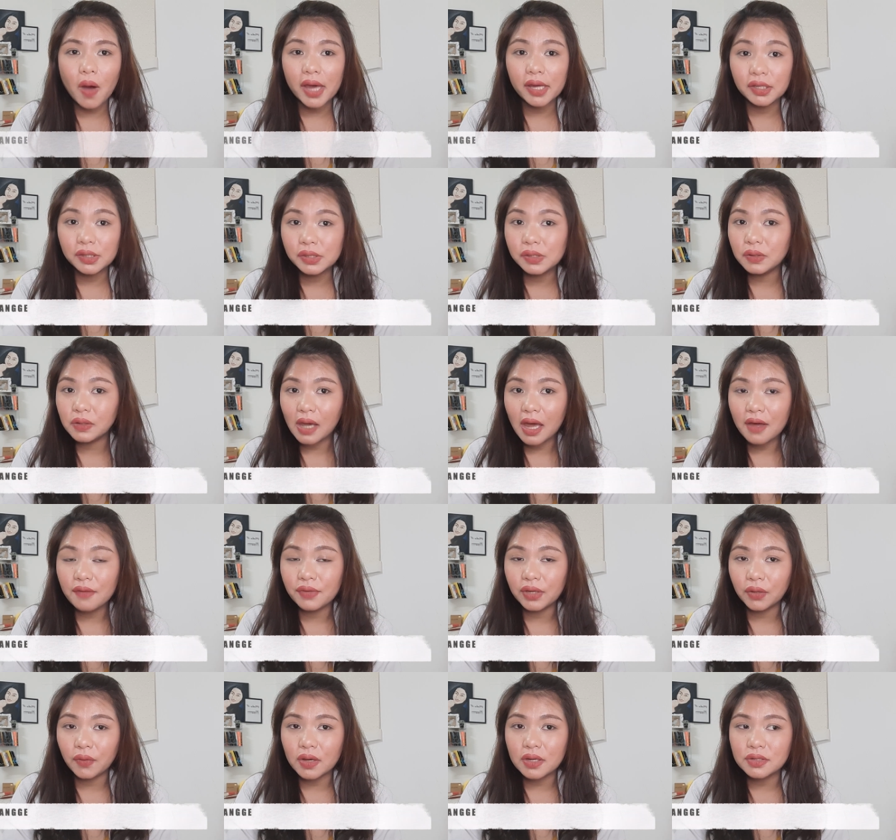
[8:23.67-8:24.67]
I do
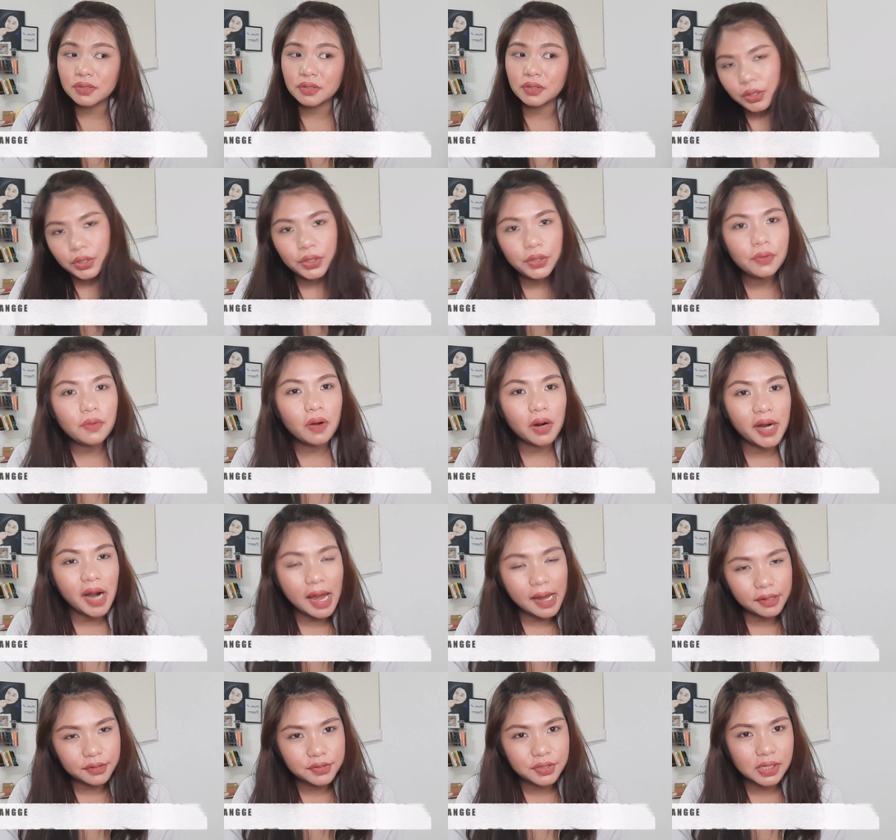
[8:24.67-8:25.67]
have a question. You are
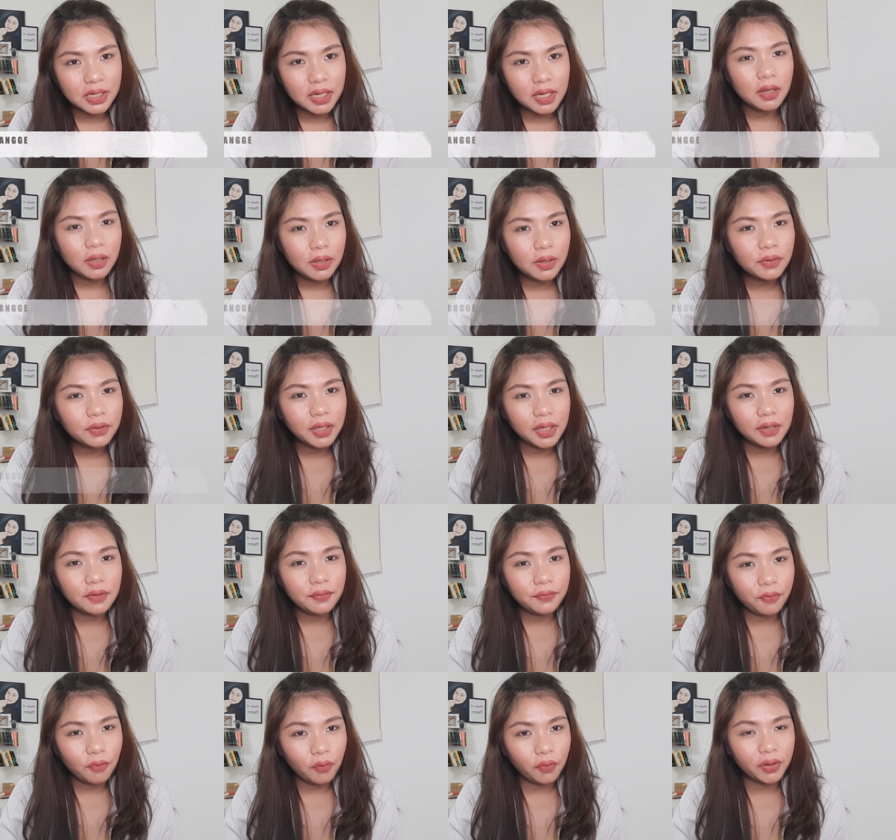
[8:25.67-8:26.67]
actually
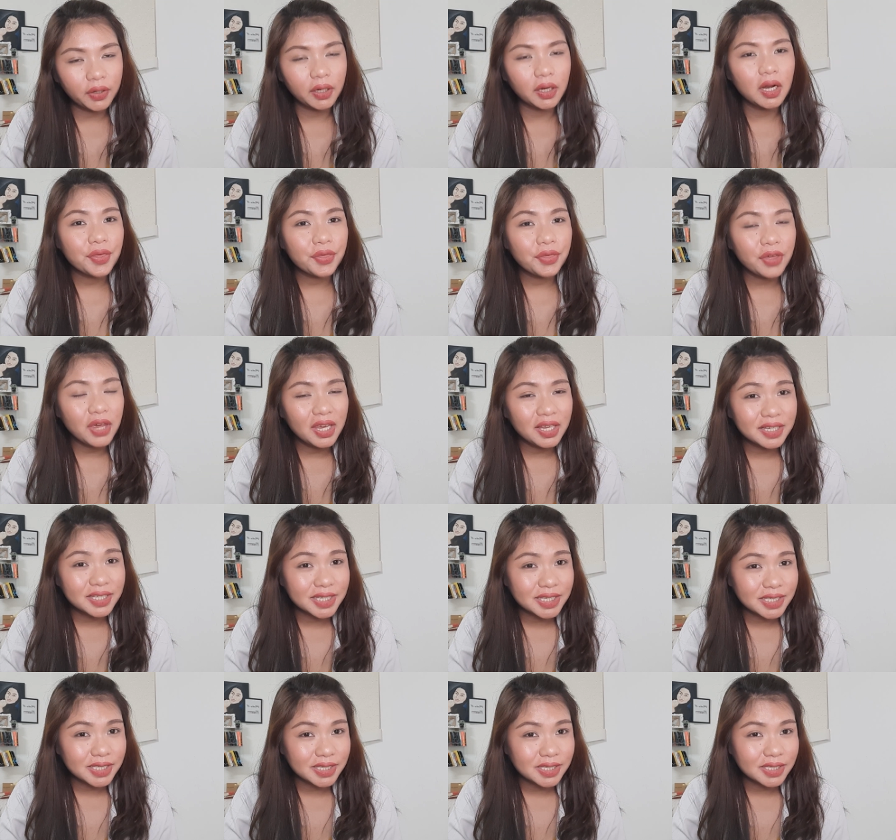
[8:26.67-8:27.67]
looking for
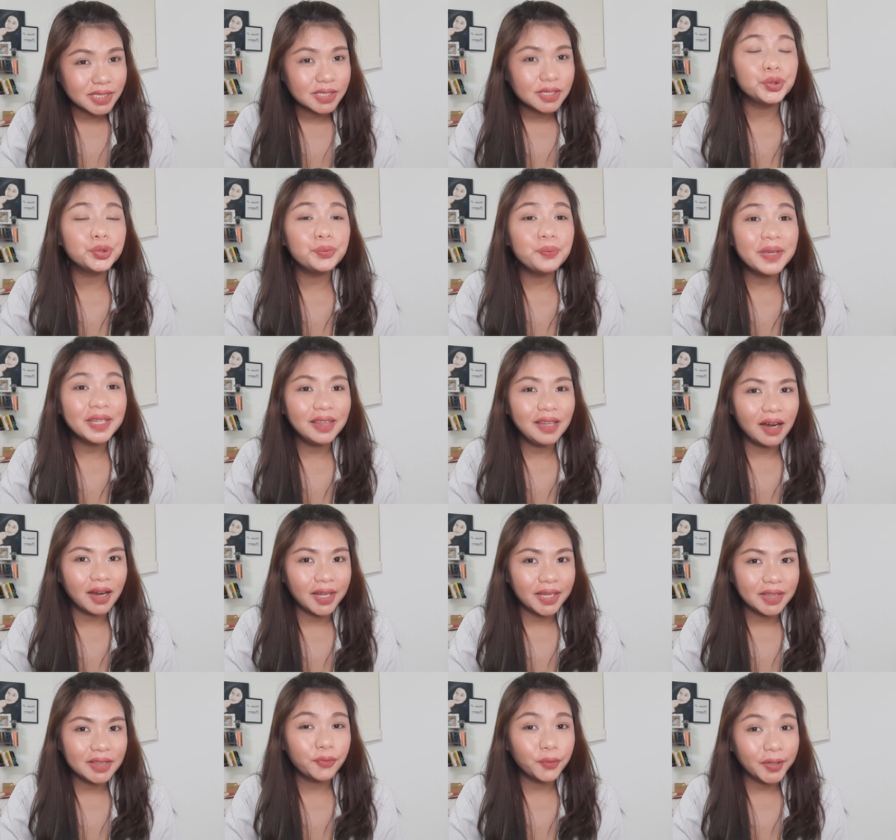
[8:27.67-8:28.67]
things to be
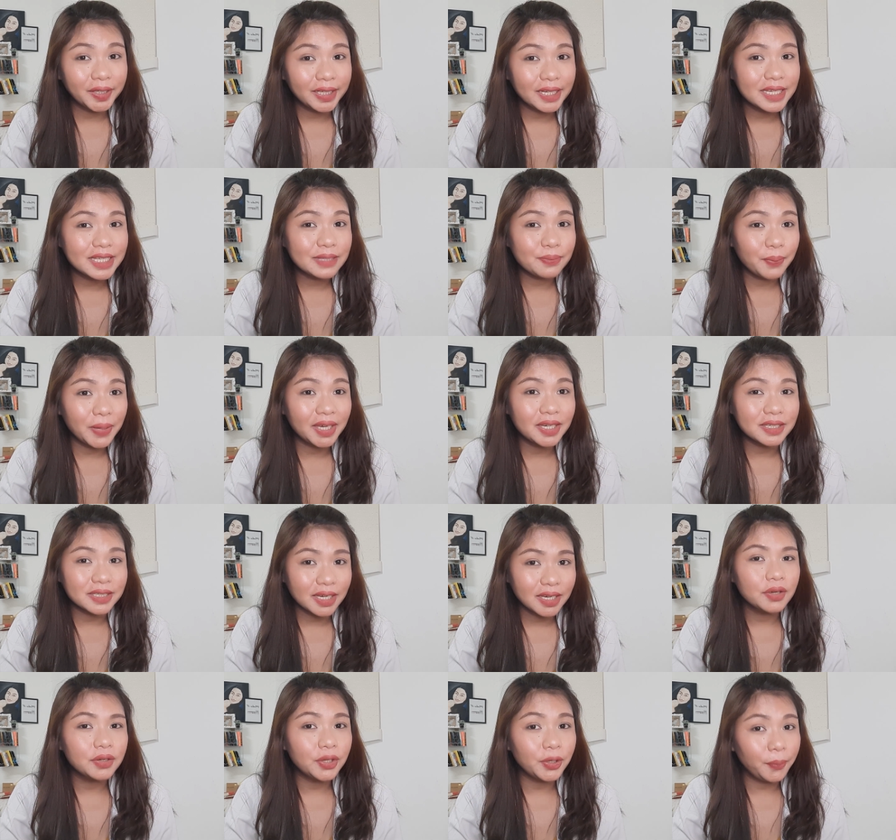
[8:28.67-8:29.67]
done for this
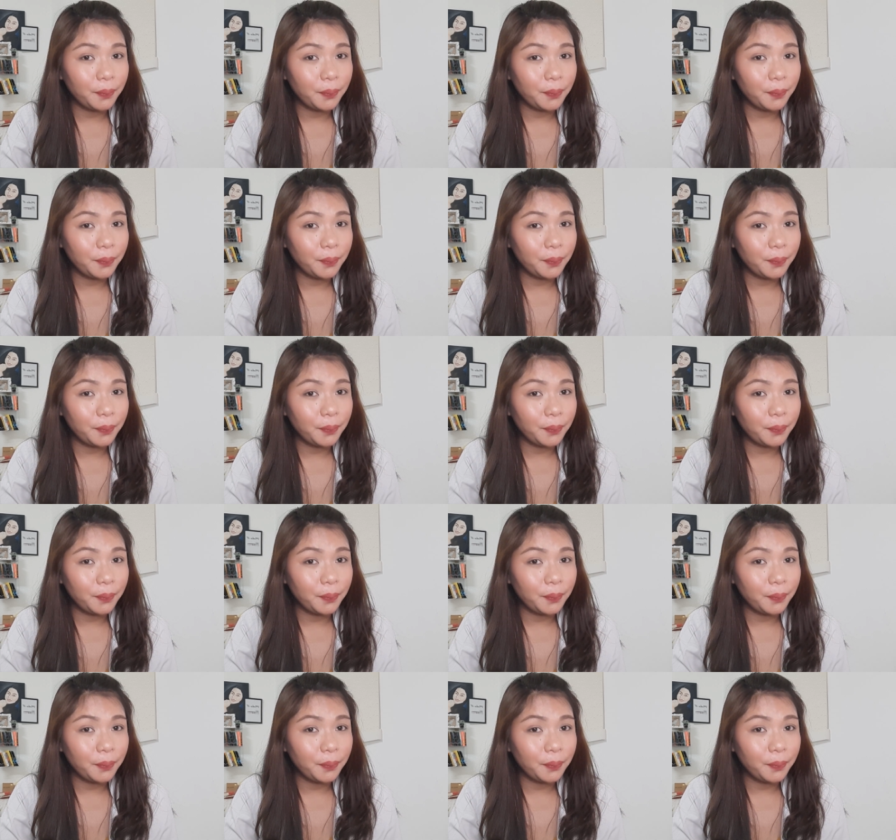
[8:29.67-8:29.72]
patient.